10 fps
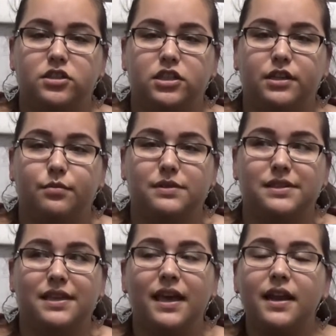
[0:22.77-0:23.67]
she was
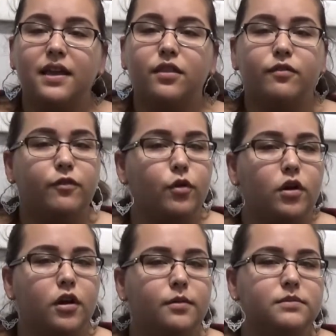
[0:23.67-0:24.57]
getting the
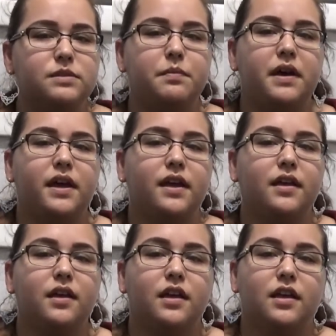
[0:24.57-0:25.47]
forms, but